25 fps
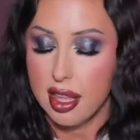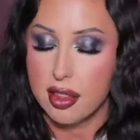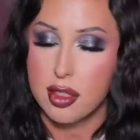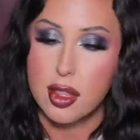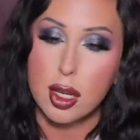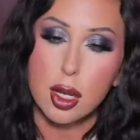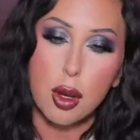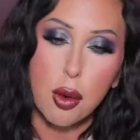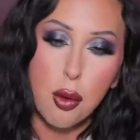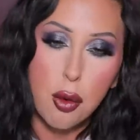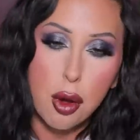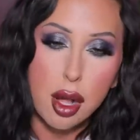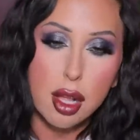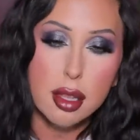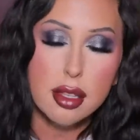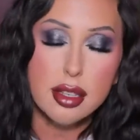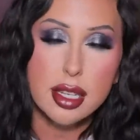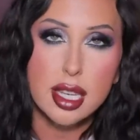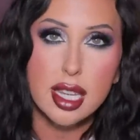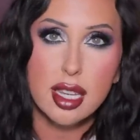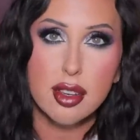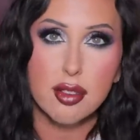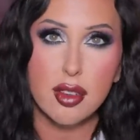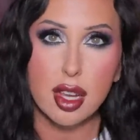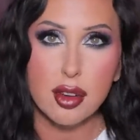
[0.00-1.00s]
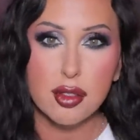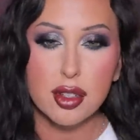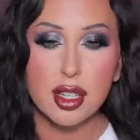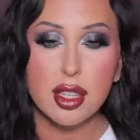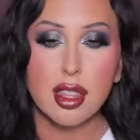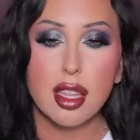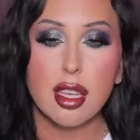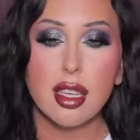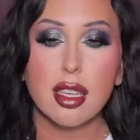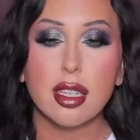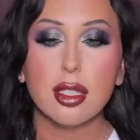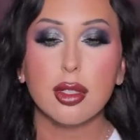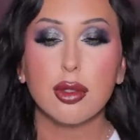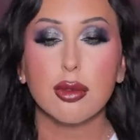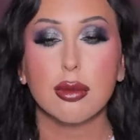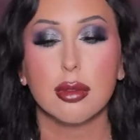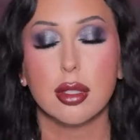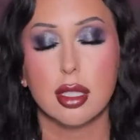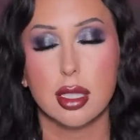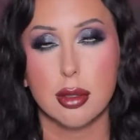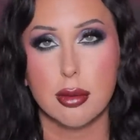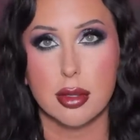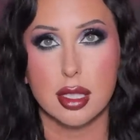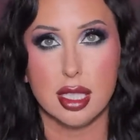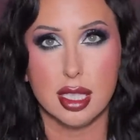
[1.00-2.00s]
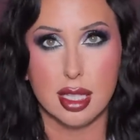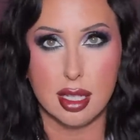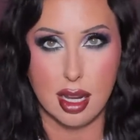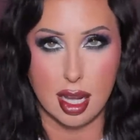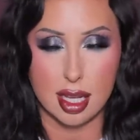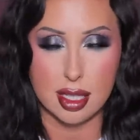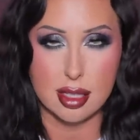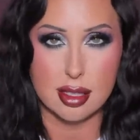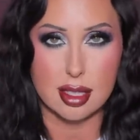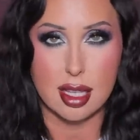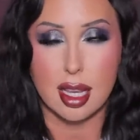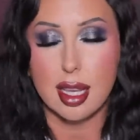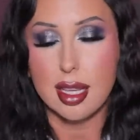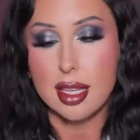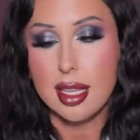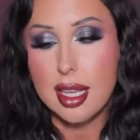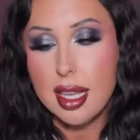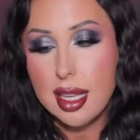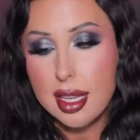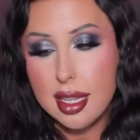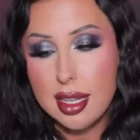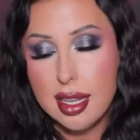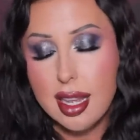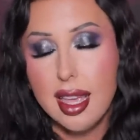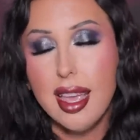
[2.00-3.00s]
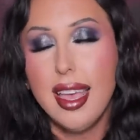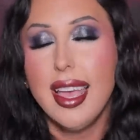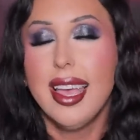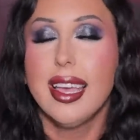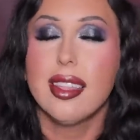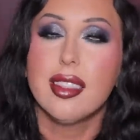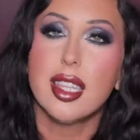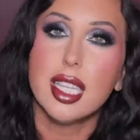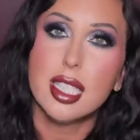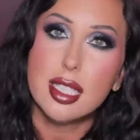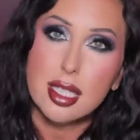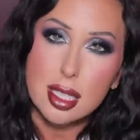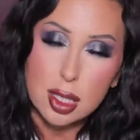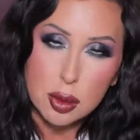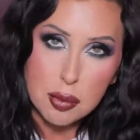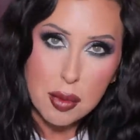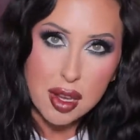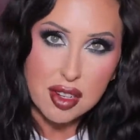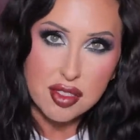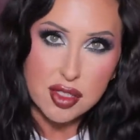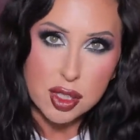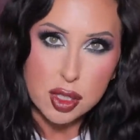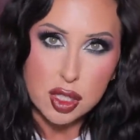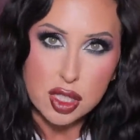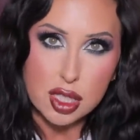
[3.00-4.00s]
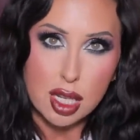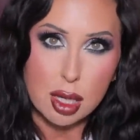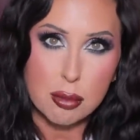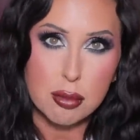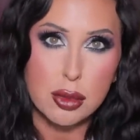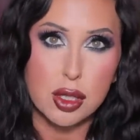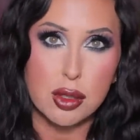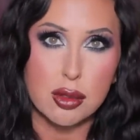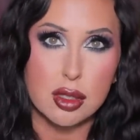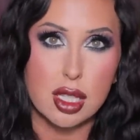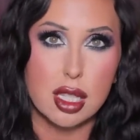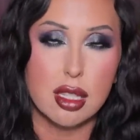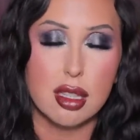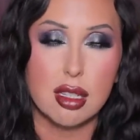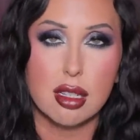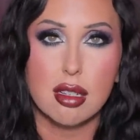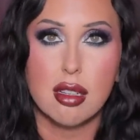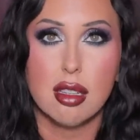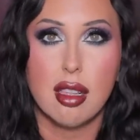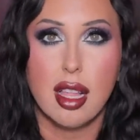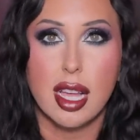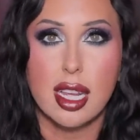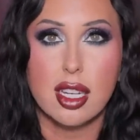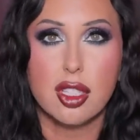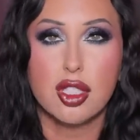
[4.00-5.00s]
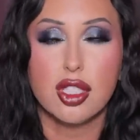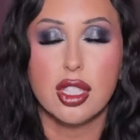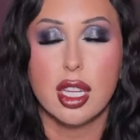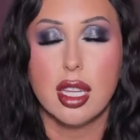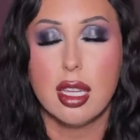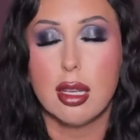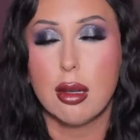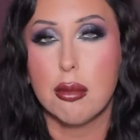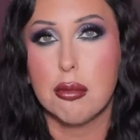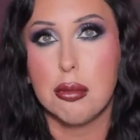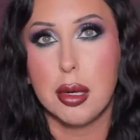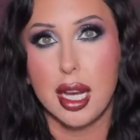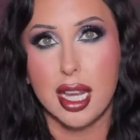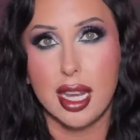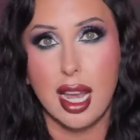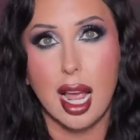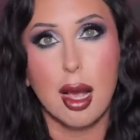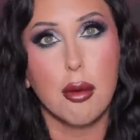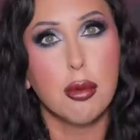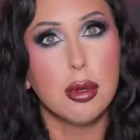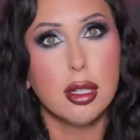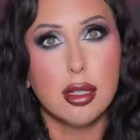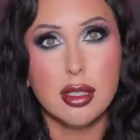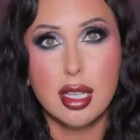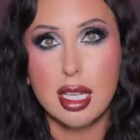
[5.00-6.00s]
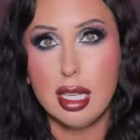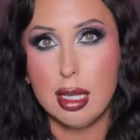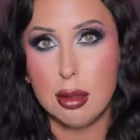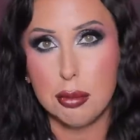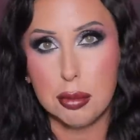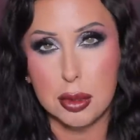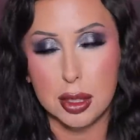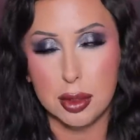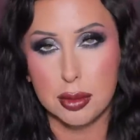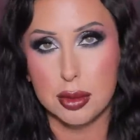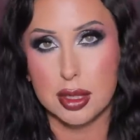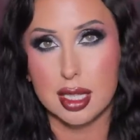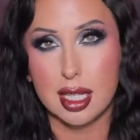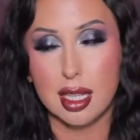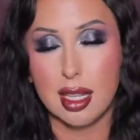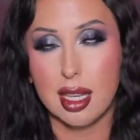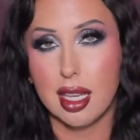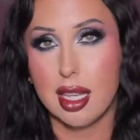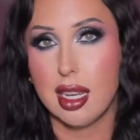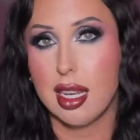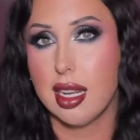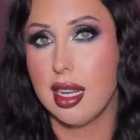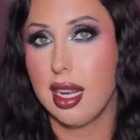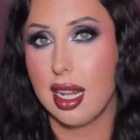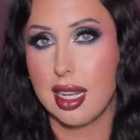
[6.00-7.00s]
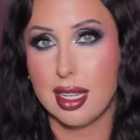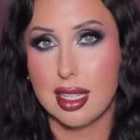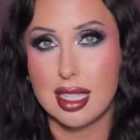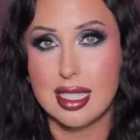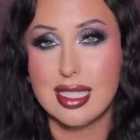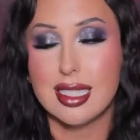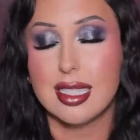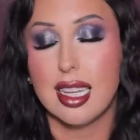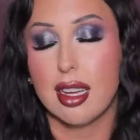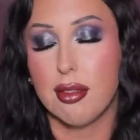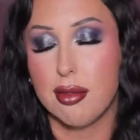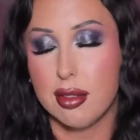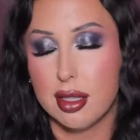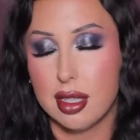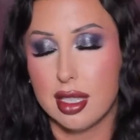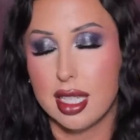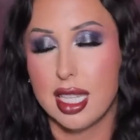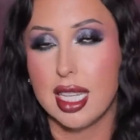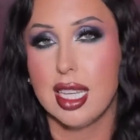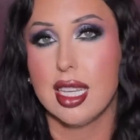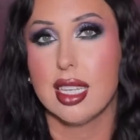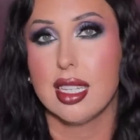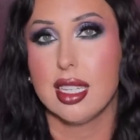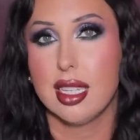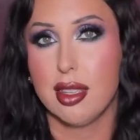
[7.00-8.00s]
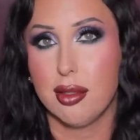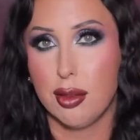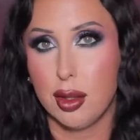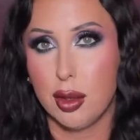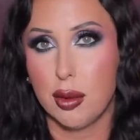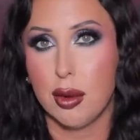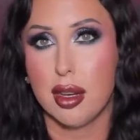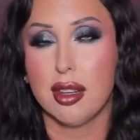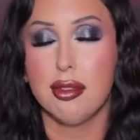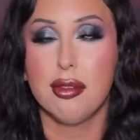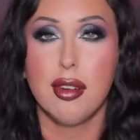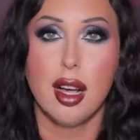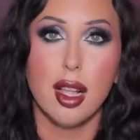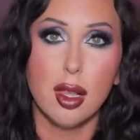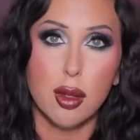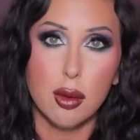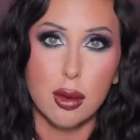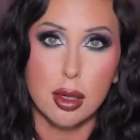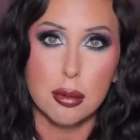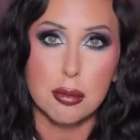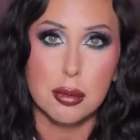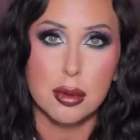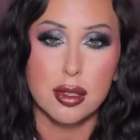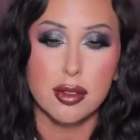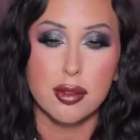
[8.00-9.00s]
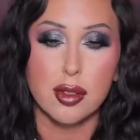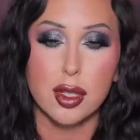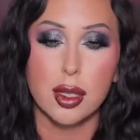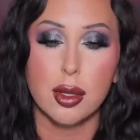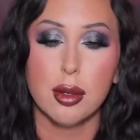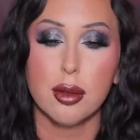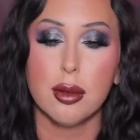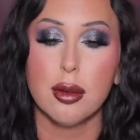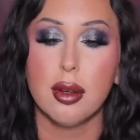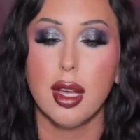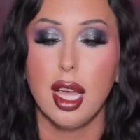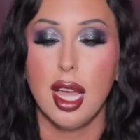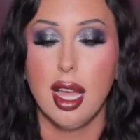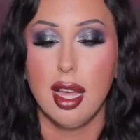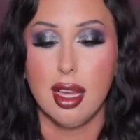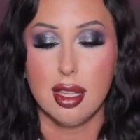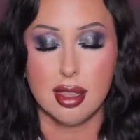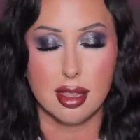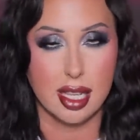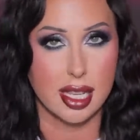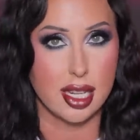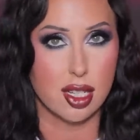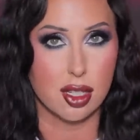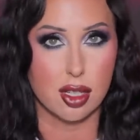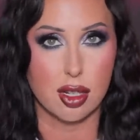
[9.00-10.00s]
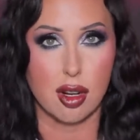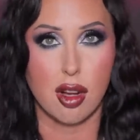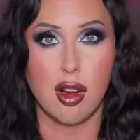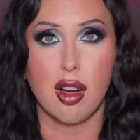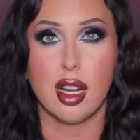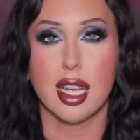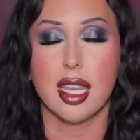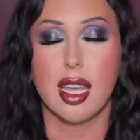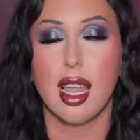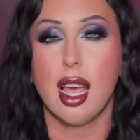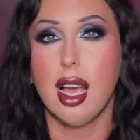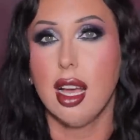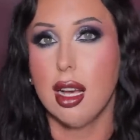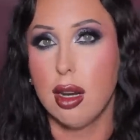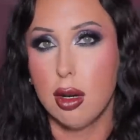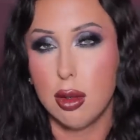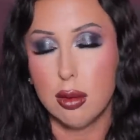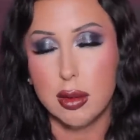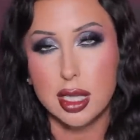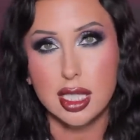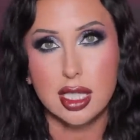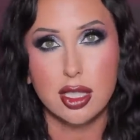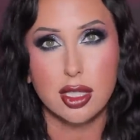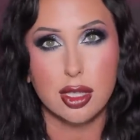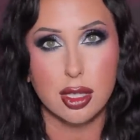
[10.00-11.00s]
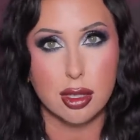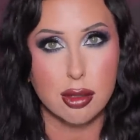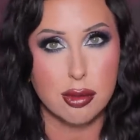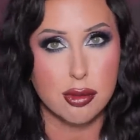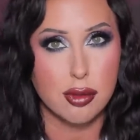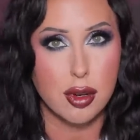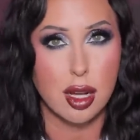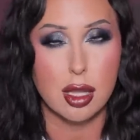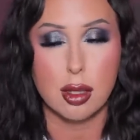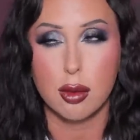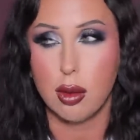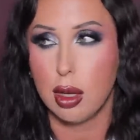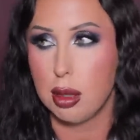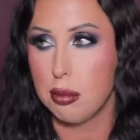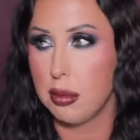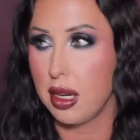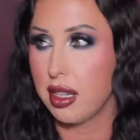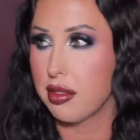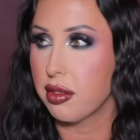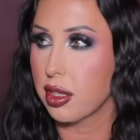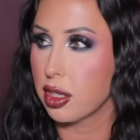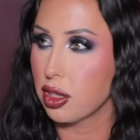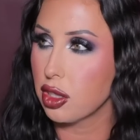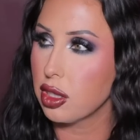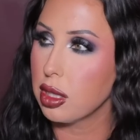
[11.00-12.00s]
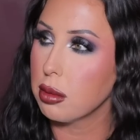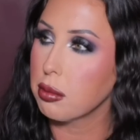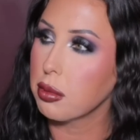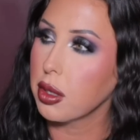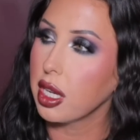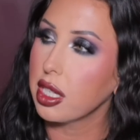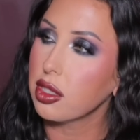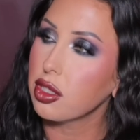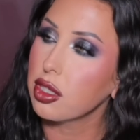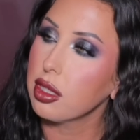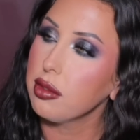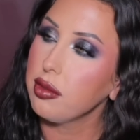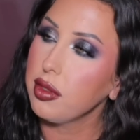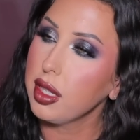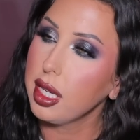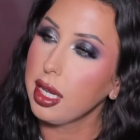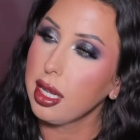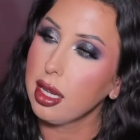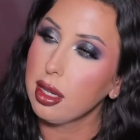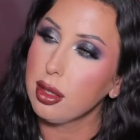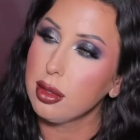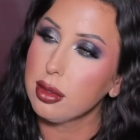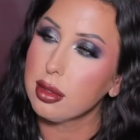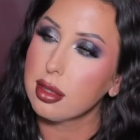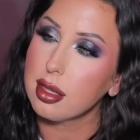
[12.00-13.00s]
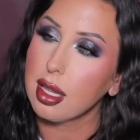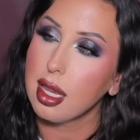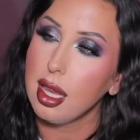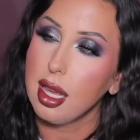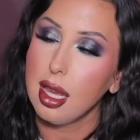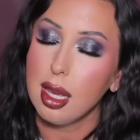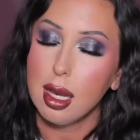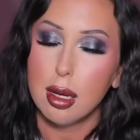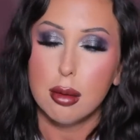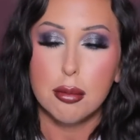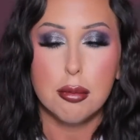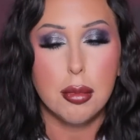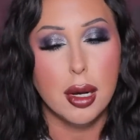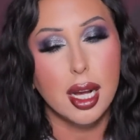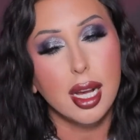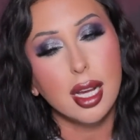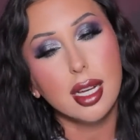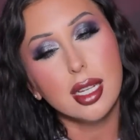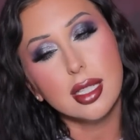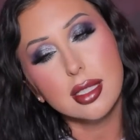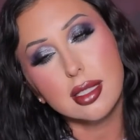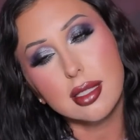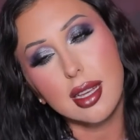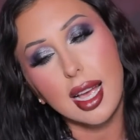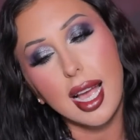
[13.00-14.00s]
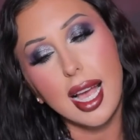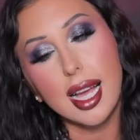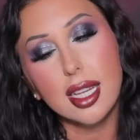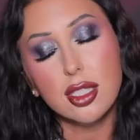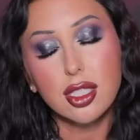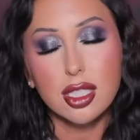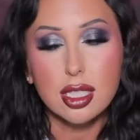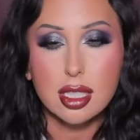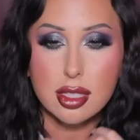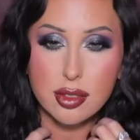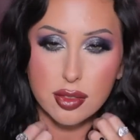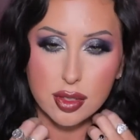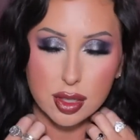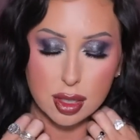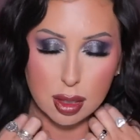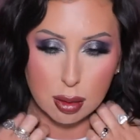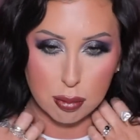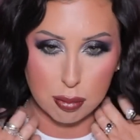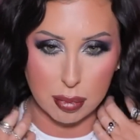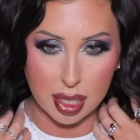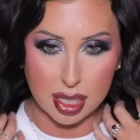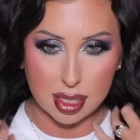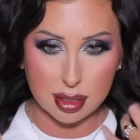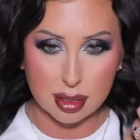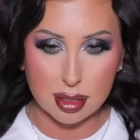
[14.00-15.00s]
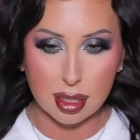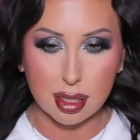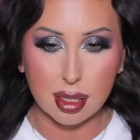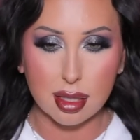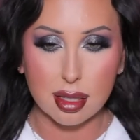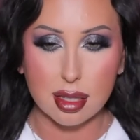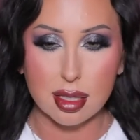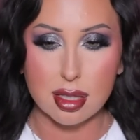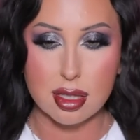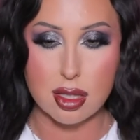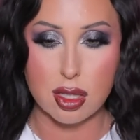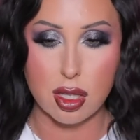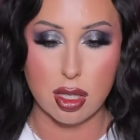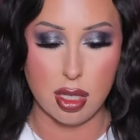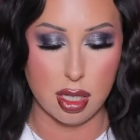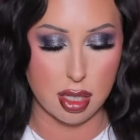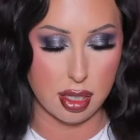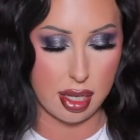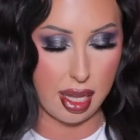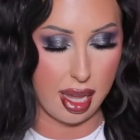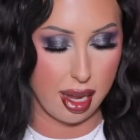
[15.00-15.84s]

The quality of everything is really, really nice. Again, this is my first time using the collection, but I will keep using it, and I can definitely give you a follow-up review later on. I always do follow up my first impression videos, but I just feel amazing in this look.